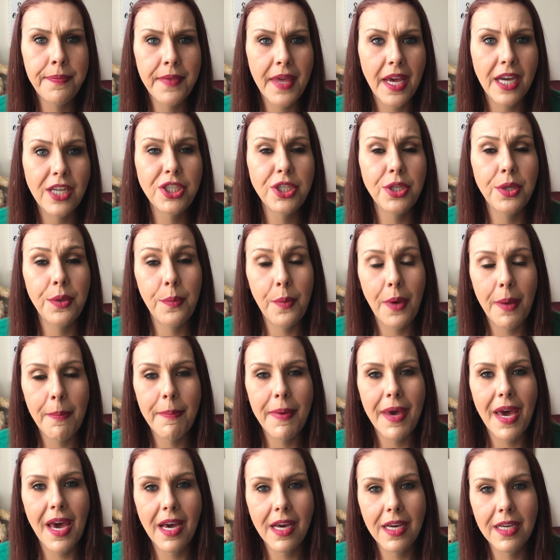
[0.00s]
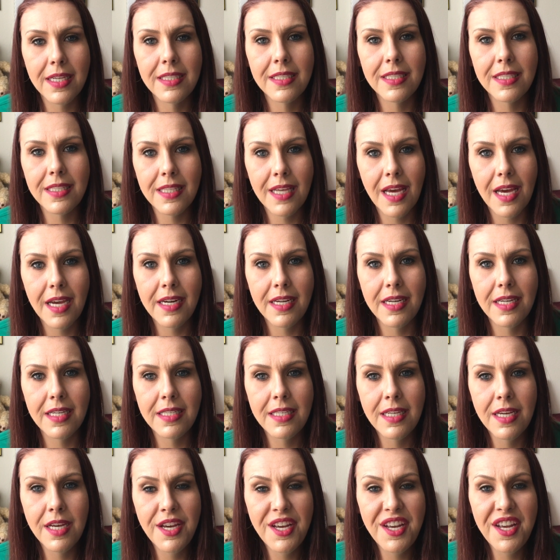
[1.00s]
I actually went back and decided
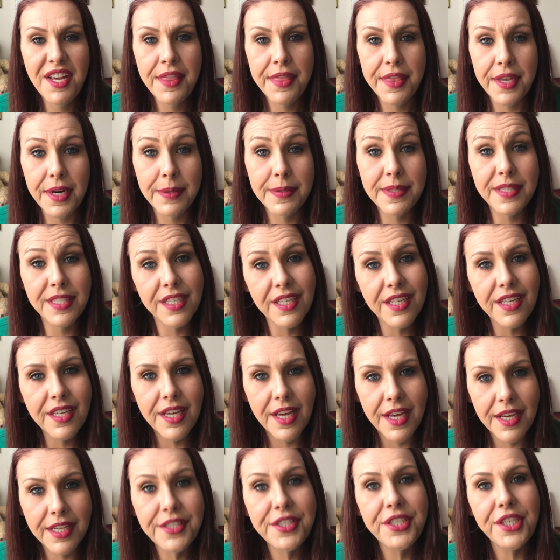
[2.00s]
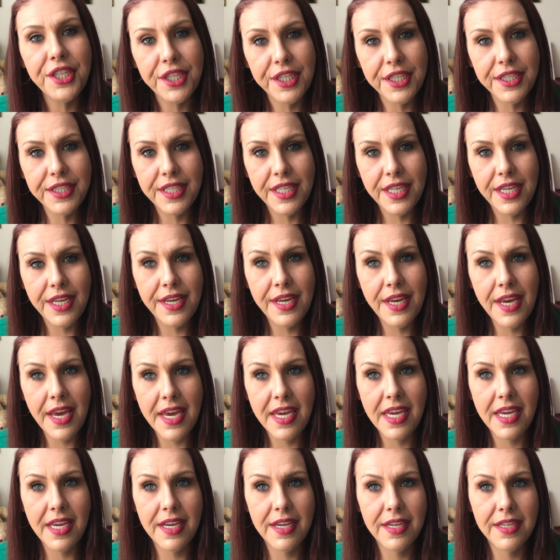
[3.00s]
that I was going to get a GED
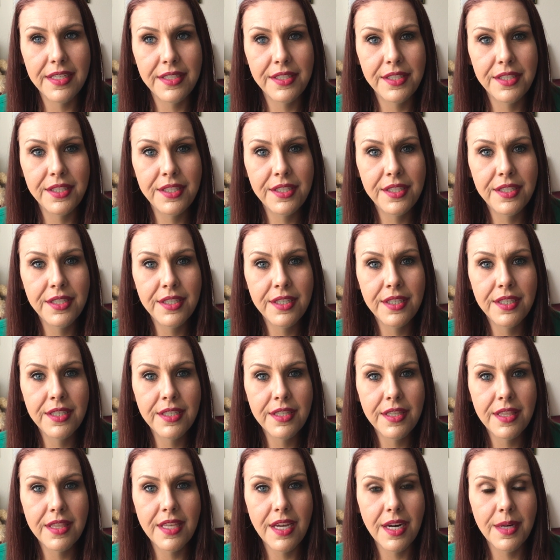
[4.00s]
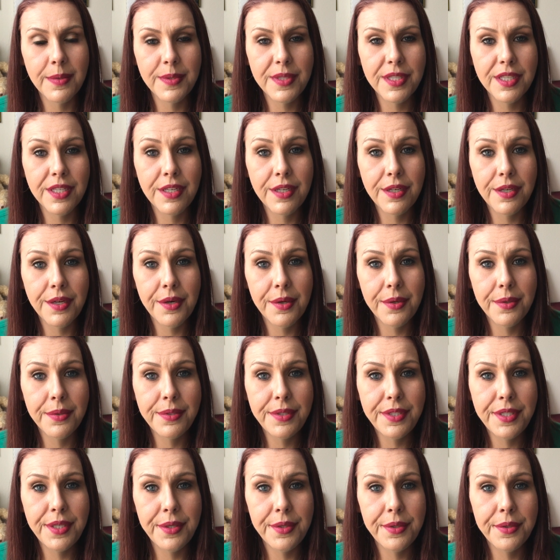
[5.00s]
and that I was going to go
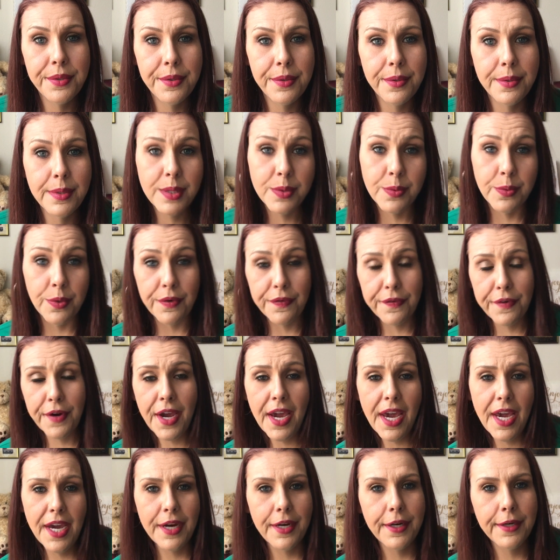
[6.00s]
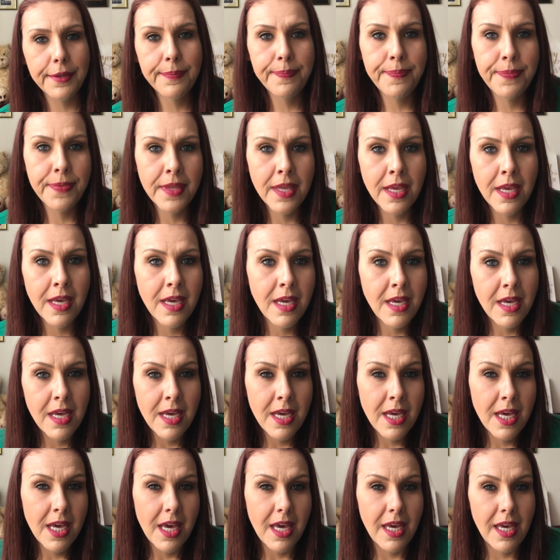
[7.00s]
to school for hair.
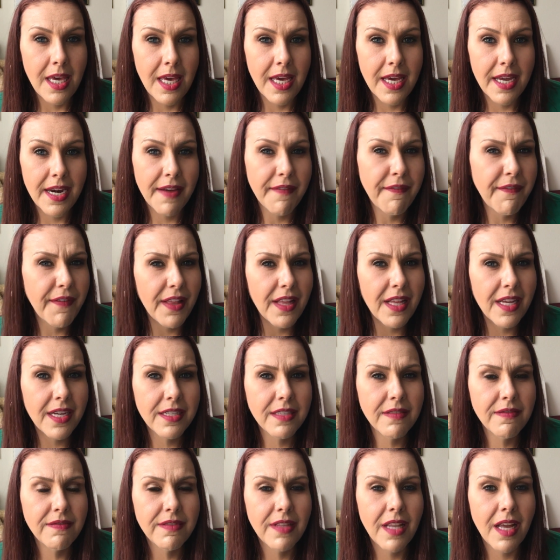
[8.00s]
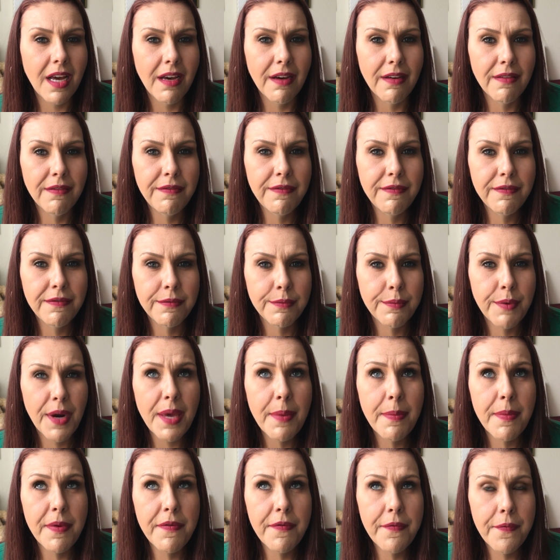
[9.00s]
And I fell out of love
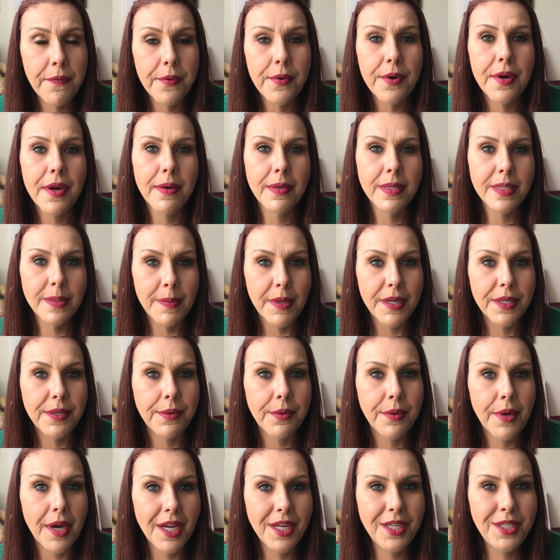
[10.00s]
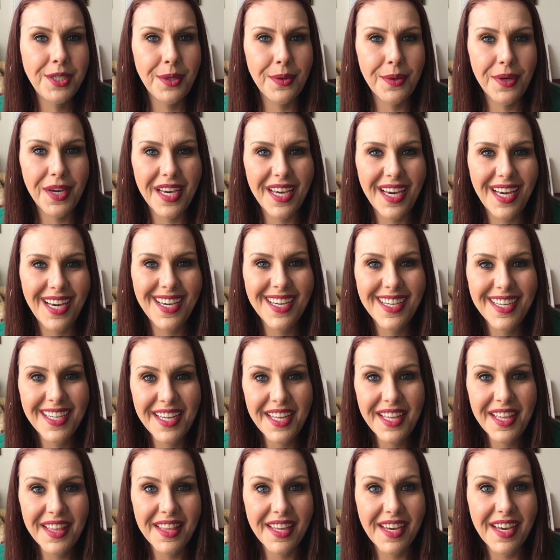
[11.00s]
right before I was about to graduate.
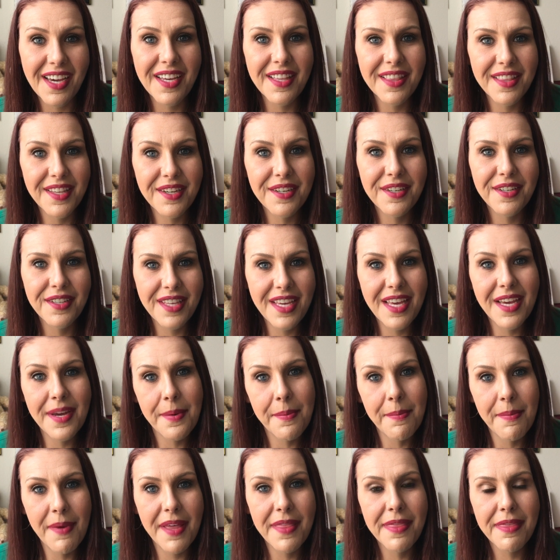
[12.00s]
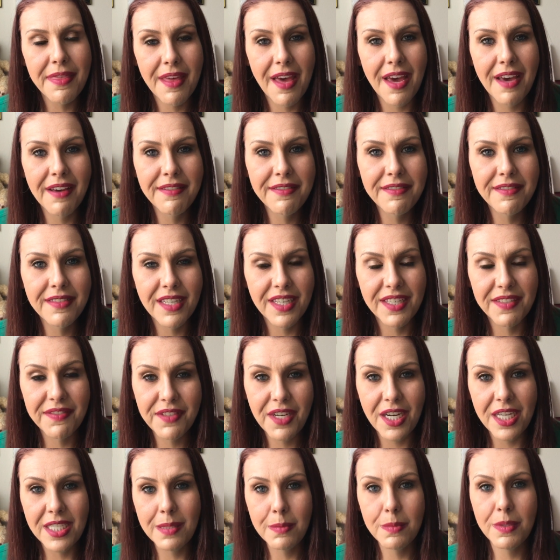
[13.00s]
Like, I literally had a month left of
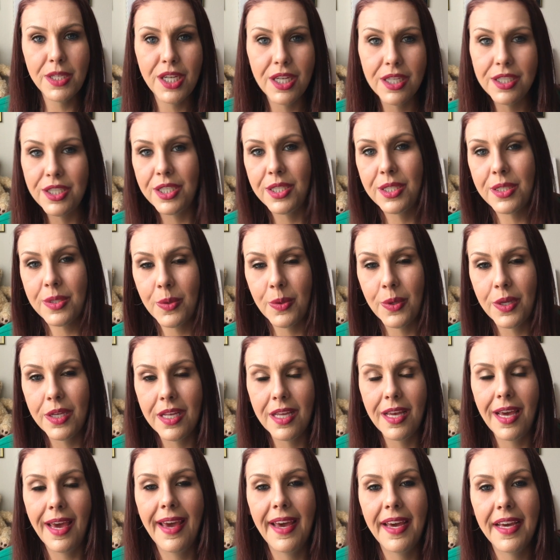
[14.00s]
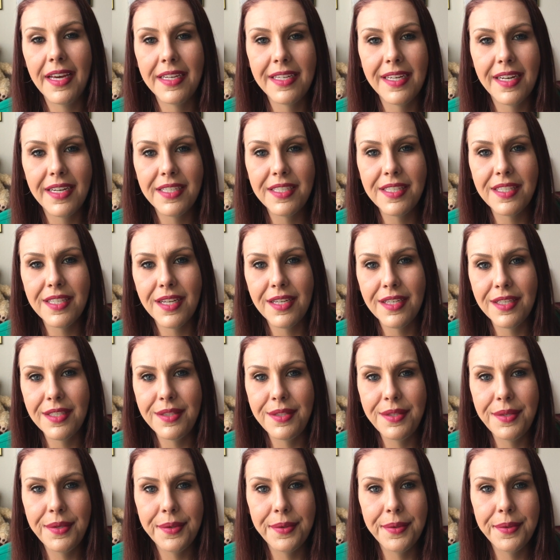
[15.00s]
cosmetology school, and I
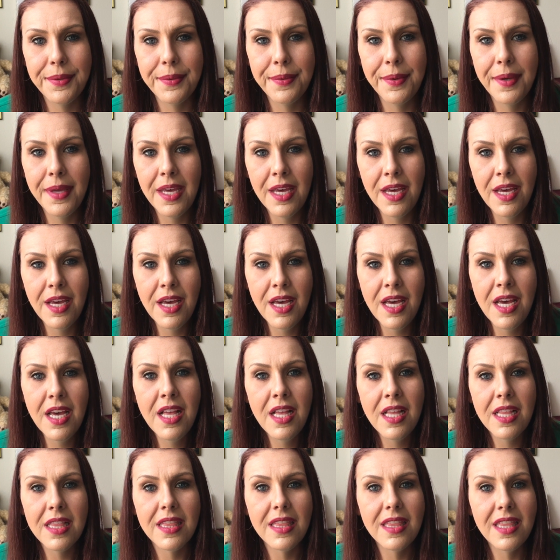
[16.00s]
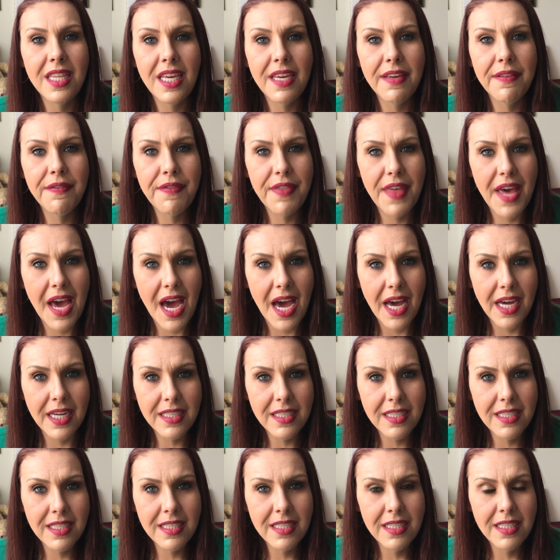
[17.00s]
decided to leave
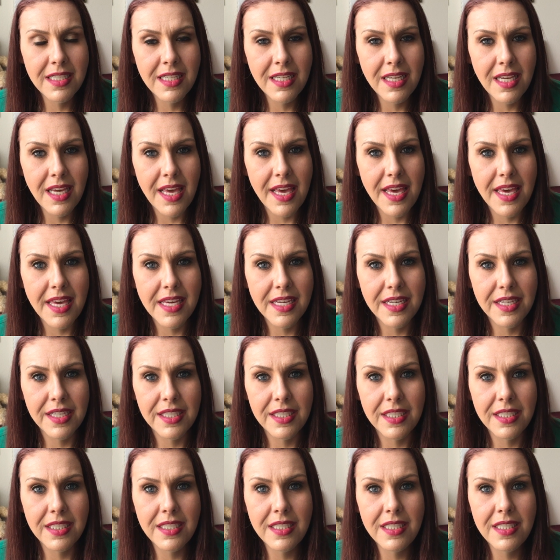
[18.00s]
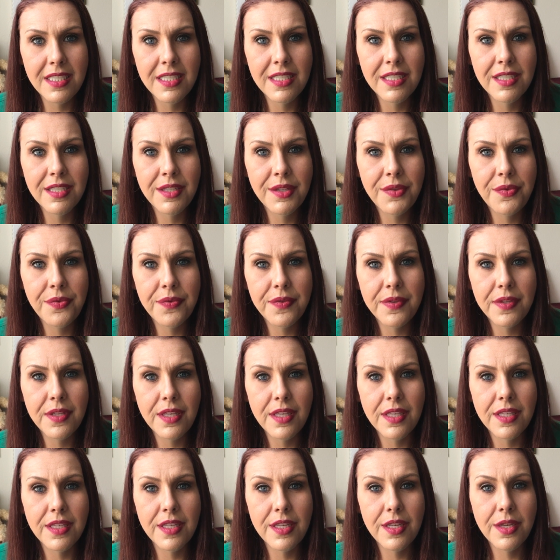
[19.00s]
that and
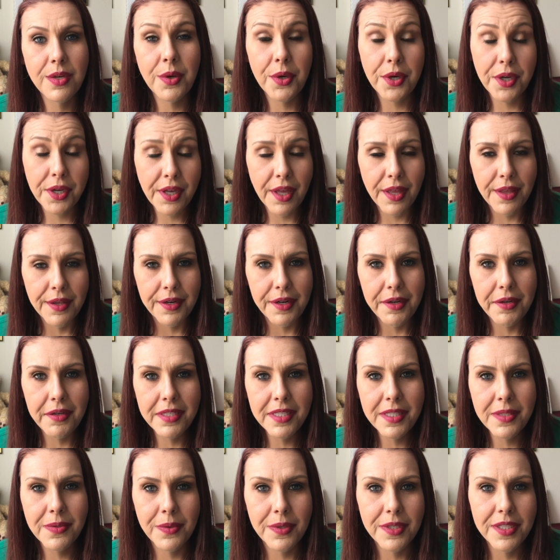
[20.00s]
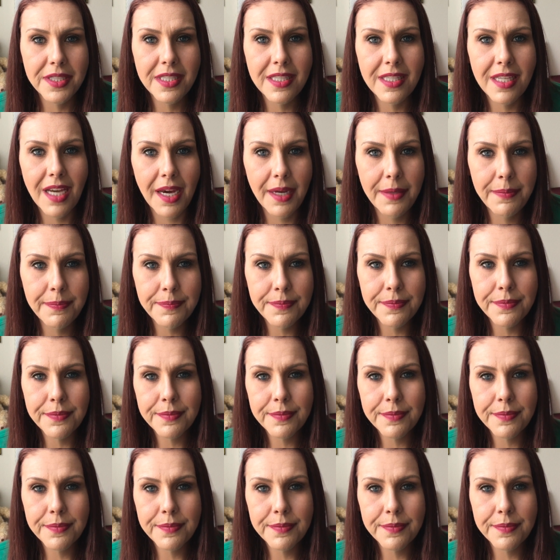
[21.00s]
go to culinary school instead.